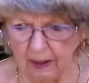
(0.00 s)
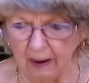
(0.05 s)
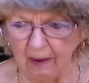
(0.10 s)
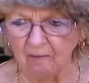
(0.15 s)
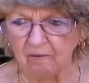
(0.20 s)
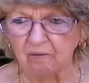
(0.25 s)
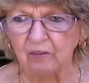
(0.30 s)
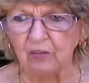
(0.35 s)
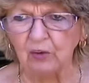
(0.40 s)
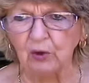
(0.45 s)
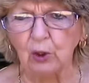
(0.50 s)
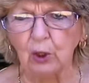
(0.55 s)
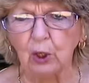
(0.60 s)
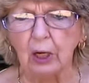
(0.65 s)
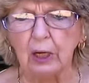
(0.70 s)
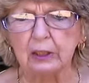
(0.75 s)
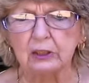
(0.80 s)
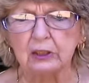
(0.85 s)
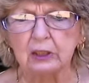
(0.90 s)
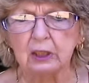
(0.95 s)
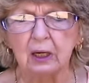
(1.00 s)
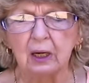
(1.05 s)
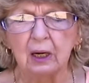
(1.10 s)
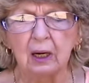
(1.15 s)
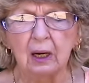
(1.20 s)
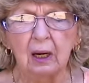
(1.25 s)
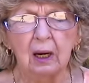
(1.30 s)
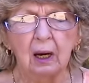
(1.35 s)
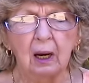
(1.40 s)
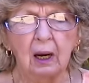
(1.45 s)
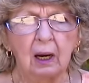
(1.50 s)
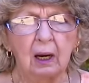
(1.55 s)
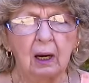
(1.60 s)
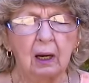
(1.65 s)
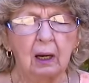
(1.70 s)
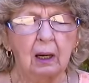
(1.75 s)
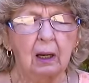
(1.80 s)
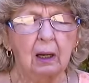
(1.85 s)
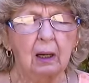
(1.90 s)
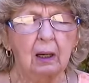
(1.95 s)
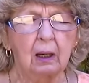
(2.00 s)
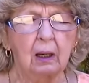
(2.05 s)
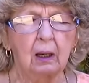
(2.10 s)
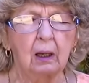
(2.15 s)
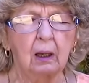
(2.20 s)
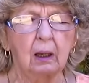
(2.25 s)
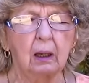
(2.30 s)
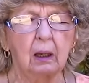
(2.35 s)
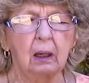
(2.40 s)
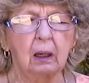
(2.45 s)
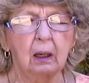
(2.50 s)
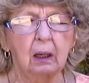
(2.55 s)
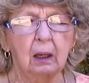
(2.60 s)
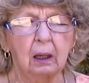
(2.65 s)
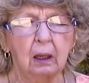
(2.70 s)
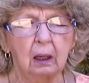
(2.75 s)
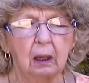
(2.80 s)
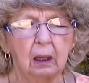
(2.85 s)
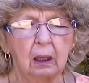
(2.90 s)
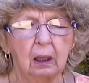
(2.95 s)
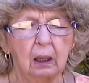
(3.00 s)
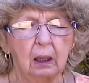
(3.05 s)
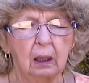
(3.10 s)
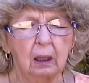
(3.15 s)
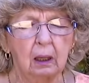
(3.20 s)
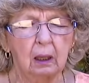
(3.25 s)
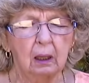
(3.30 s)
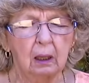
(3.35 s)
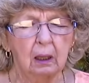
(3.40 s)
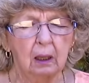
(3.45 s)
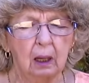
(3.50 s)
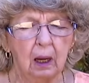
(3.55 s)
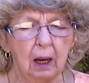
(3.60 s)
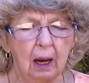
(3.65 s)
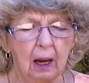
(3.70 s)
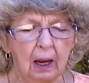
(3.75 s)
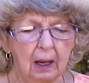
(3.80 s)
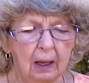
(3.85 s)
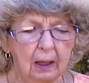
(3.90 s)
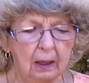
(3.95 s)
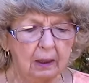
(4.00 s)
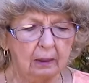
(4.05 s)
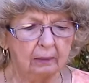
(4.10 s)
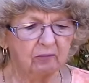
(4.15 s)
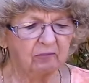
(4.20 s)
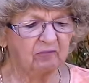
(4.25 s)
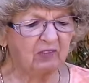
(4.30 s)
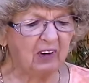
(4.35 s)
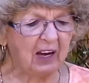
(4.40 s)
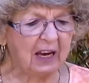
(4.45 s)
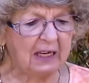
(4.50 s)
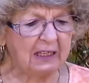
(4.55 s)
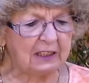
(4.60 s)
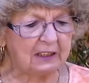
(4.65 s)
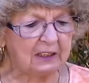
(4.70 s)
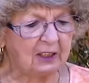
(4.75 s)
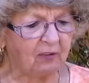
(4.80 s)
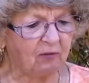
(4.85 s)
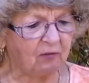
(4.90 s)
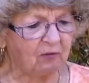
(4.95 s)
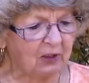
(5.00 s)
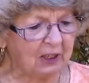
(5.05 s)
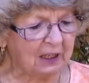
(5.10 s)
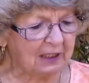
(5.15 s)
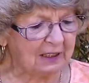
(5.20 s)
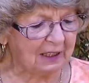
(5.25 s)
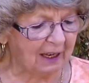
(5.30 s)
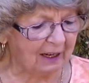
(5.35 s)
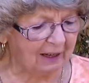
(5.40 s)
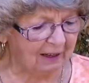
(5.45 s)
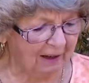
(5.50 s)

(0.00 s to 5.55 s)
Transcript: my foot oh I am faint feeling.